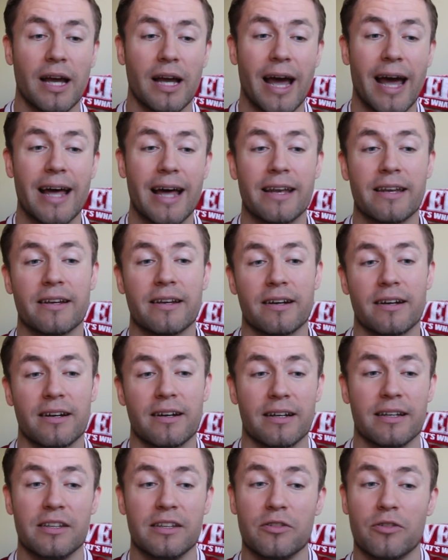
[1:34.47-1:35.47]
And
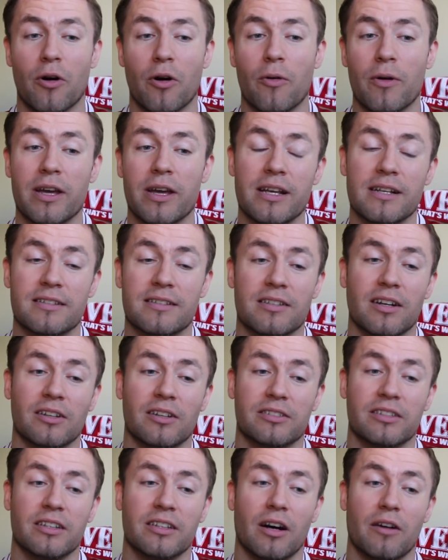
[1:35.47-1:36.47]
you know, he
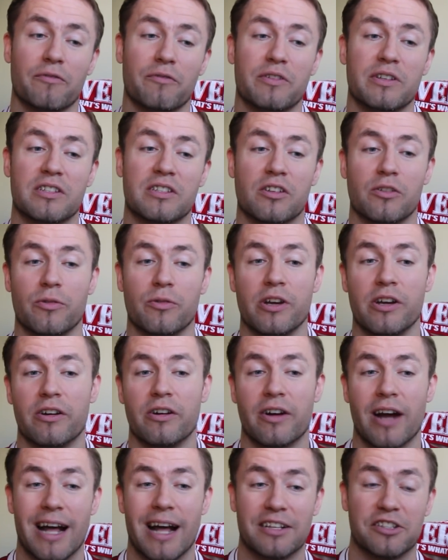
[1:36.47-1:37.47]
started off his
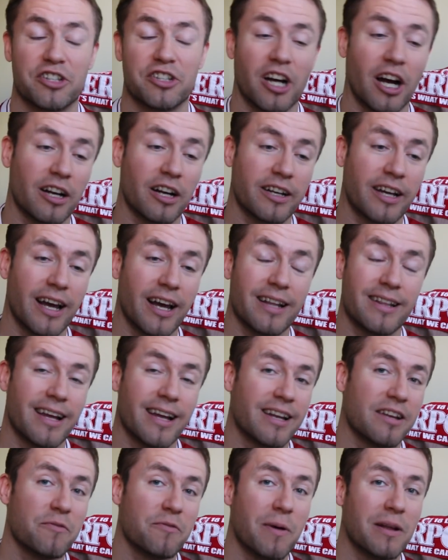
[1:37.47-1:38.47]
career at Schalke,
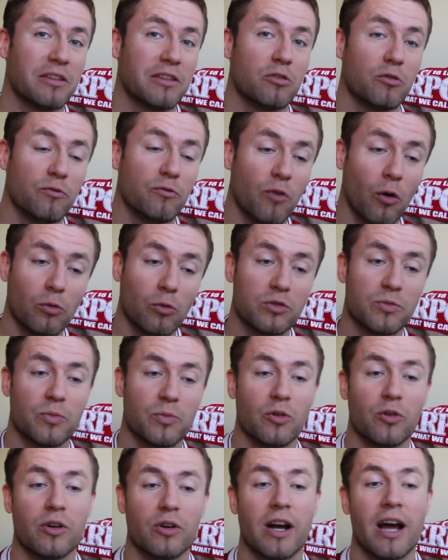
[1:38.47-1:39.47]
then he went to
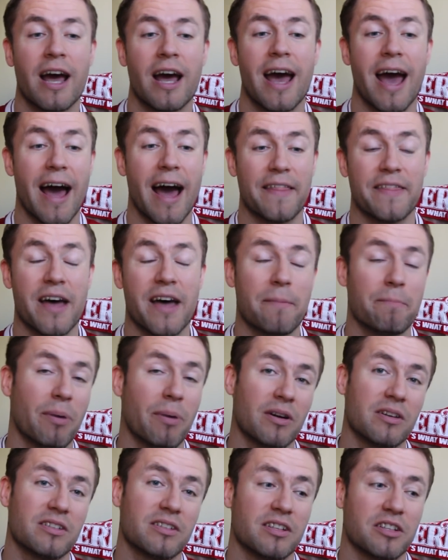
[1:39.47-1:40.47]
Wolfsburg, and then
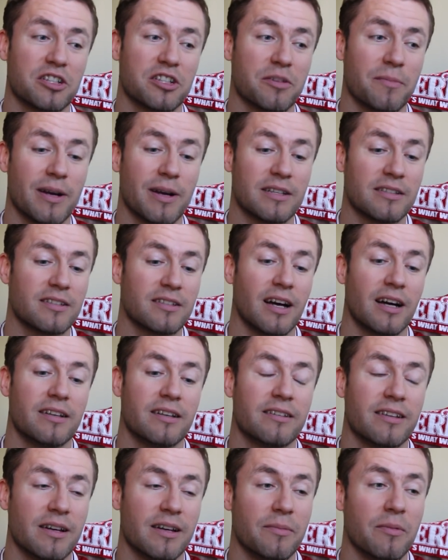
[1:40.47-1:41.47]
Paris Saint-Germain
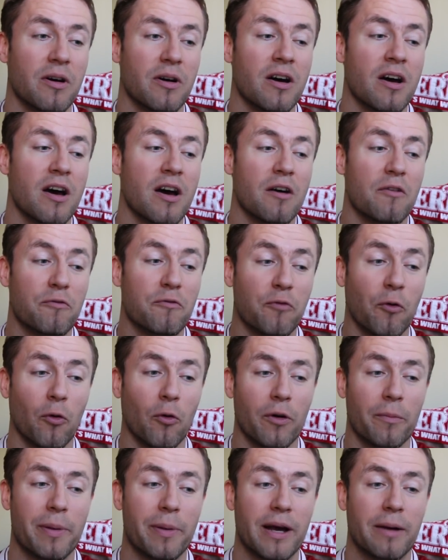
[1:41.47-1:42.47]
signed him
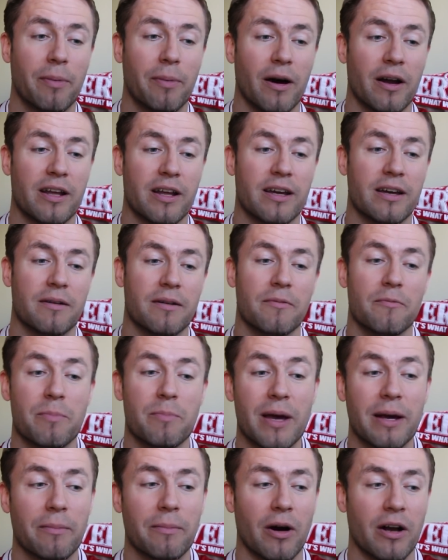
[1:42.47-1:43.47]
for
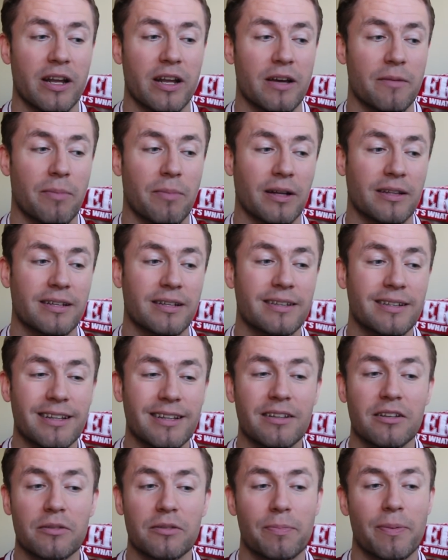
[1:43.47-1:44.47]
big money, but he
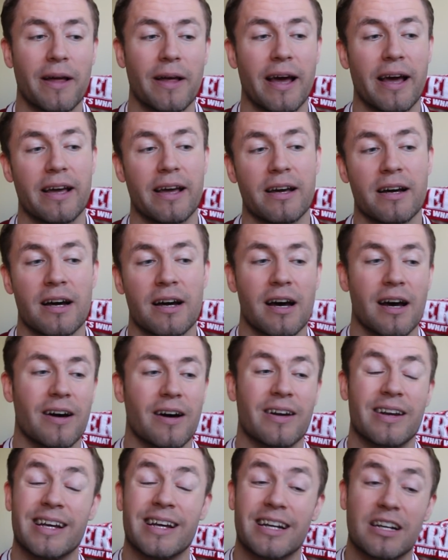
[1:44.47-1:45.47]
didn't play
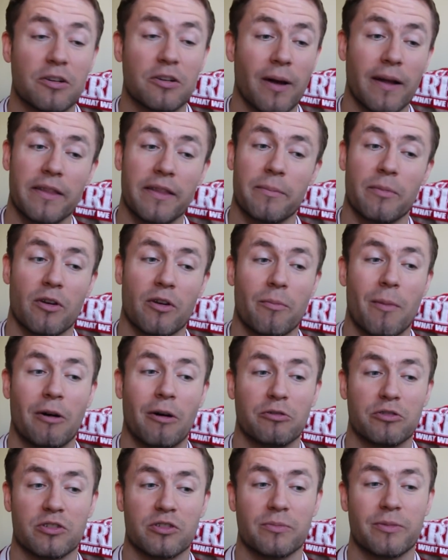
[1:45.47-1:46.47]
an incredible
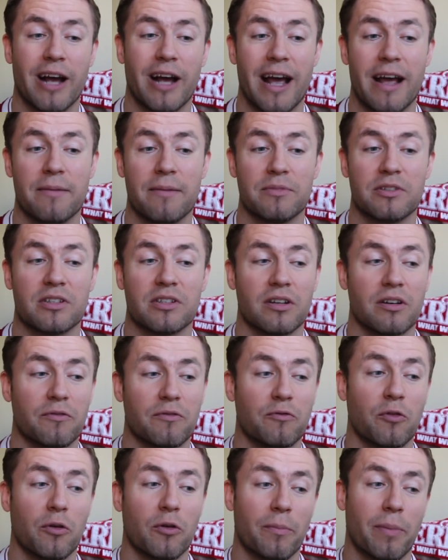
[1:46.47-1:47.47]
amount of games
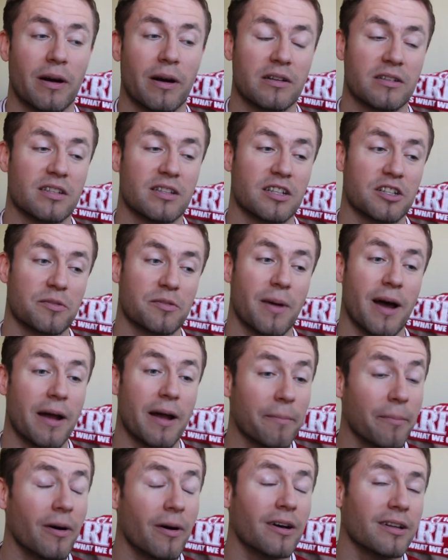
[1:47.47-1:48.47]
for Paris
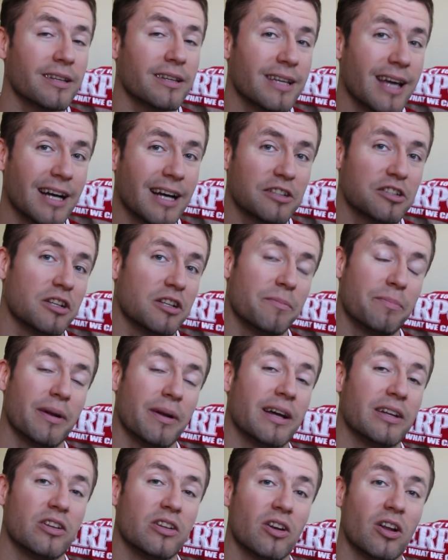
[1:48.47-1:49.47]
Saint-Germain, but he actually
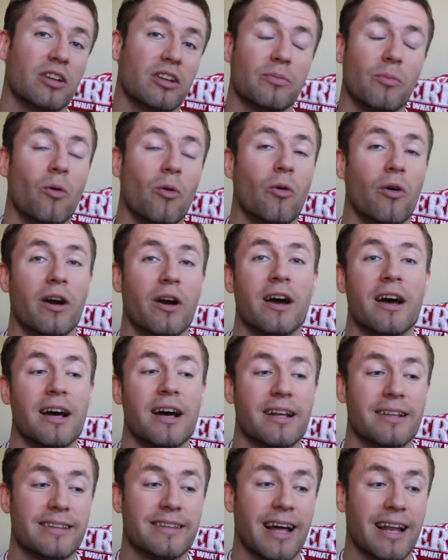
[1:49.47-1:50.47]
played a lot more
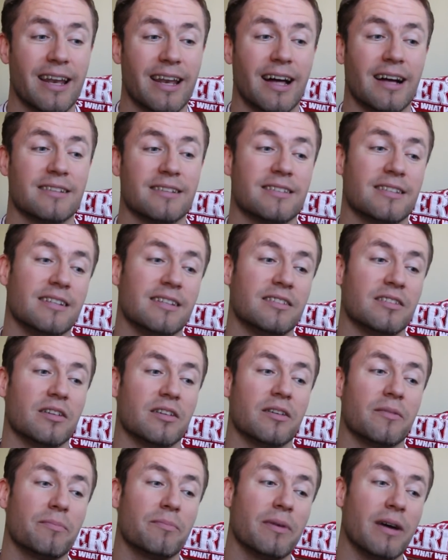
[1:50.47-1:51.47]
than last
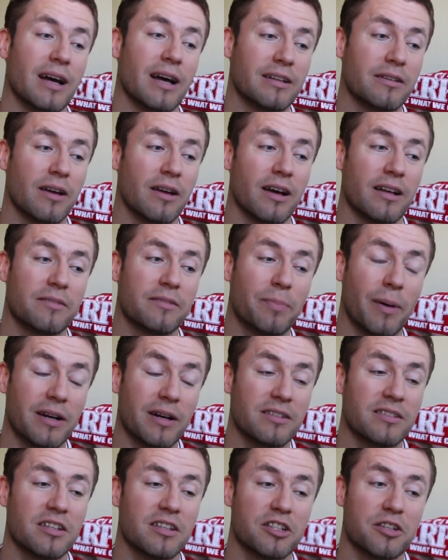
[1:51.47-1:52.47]
season. At
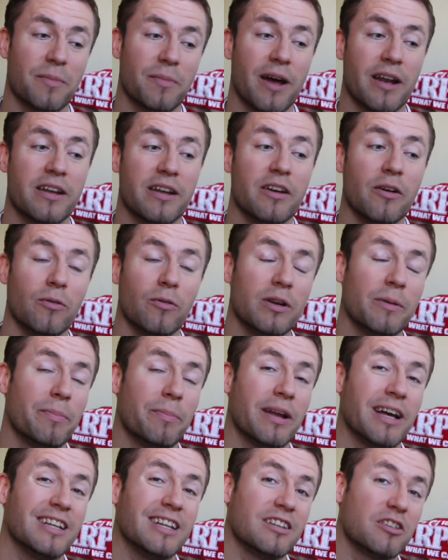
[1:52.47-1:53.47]
Paris Saint-Germain he only
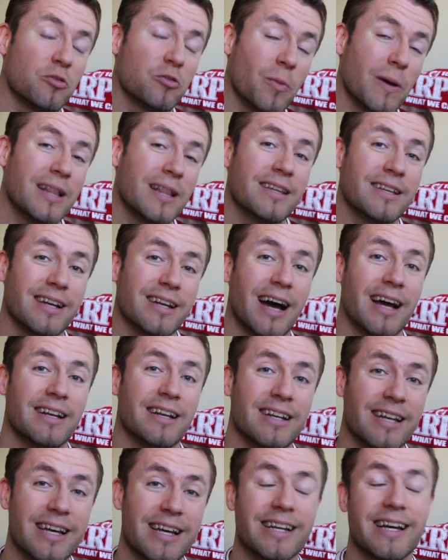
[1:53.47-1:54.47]
played
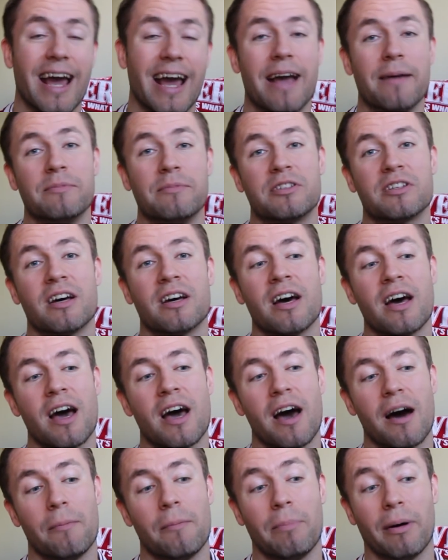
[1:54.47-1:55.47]
29 league games,
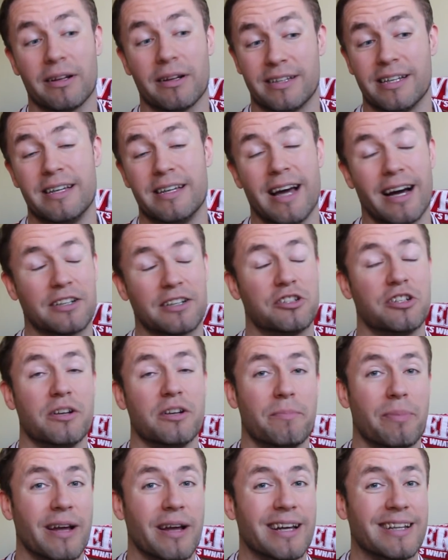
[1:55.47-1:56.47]
but he
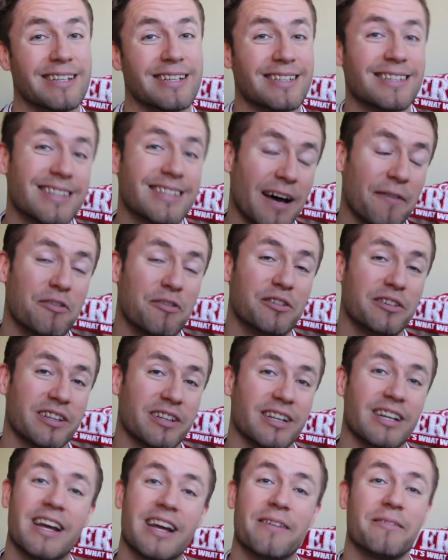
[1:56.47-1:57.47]
actually played
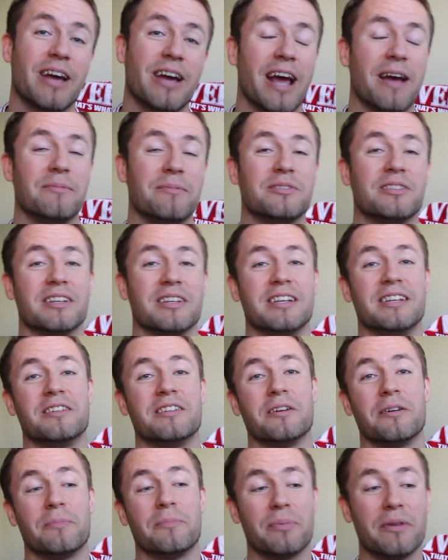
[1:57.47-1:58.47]
70 league games in
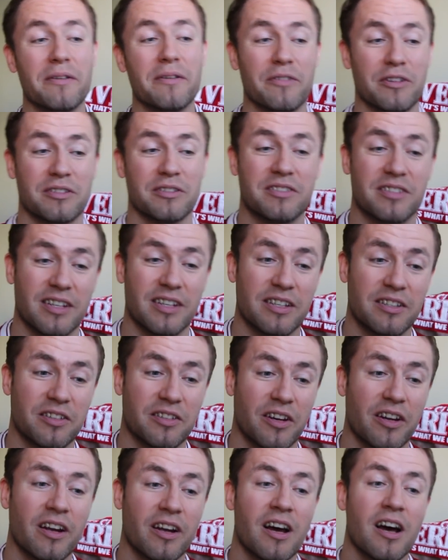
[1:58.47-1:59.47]
the previous
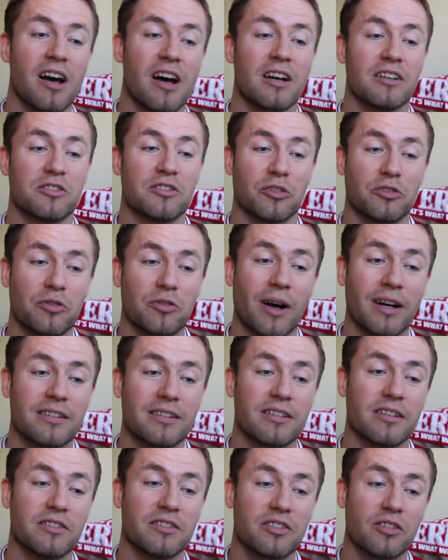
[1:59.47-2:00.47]
season. So Draxler